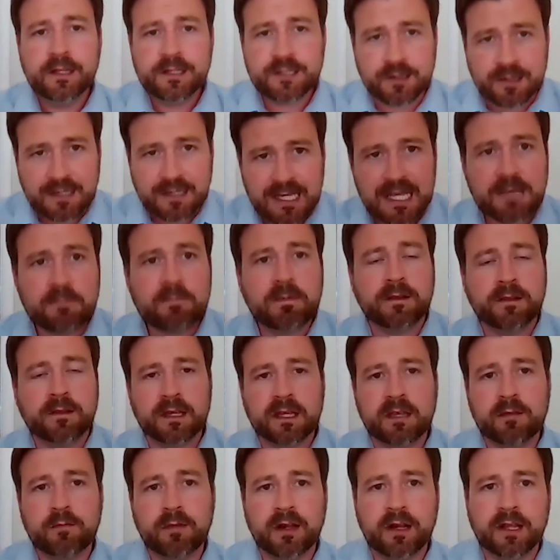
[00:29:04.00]
So keeping
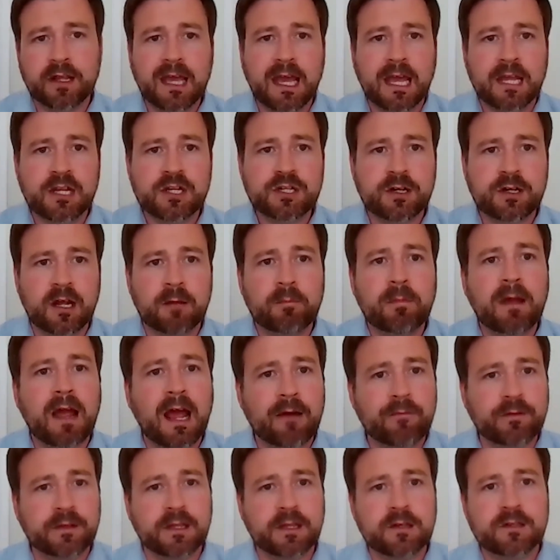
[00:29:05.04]
the communication up,
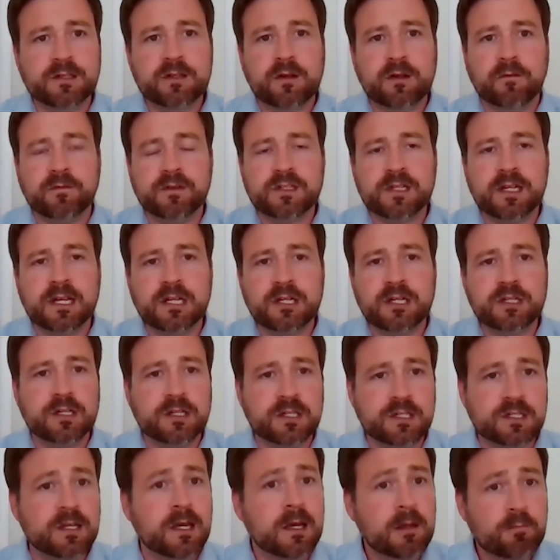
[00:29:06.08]
having those
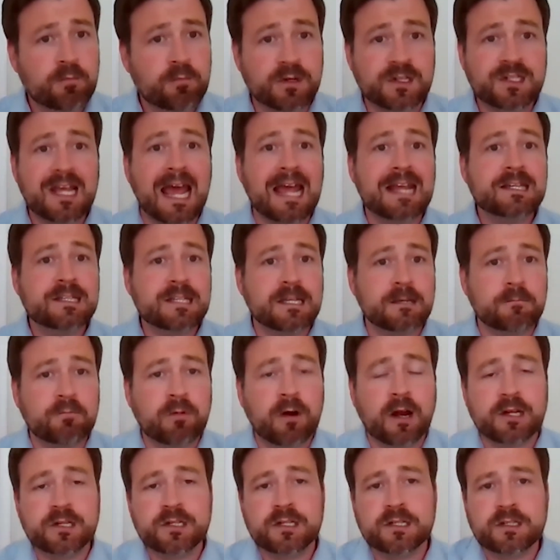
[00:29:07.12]
conversations, protecting
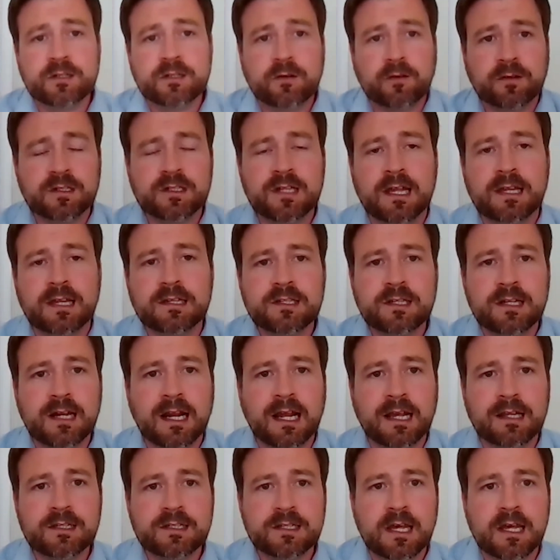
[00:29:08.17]
precious content and
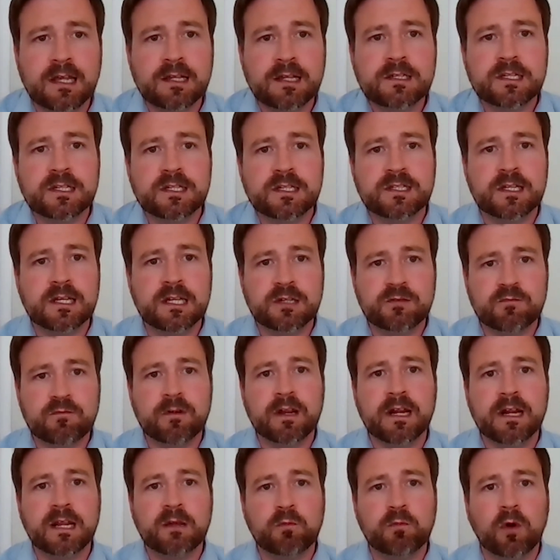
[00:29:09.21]
assets is
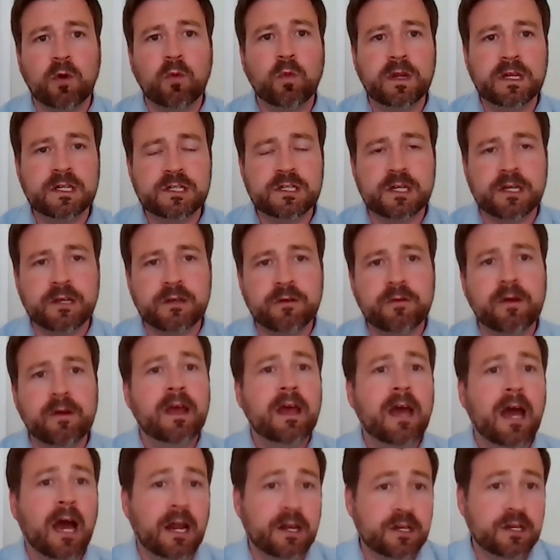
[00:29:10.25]
really what we do,
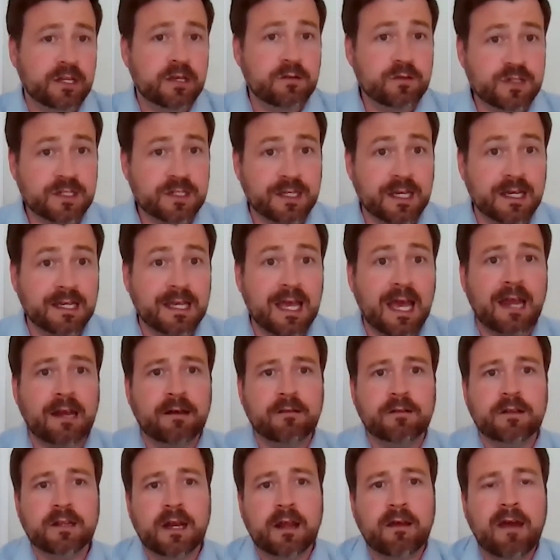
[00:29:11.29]
and using,
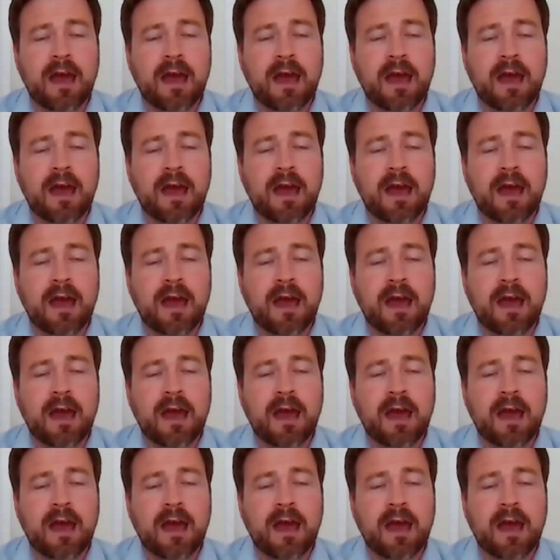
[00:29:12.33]
again,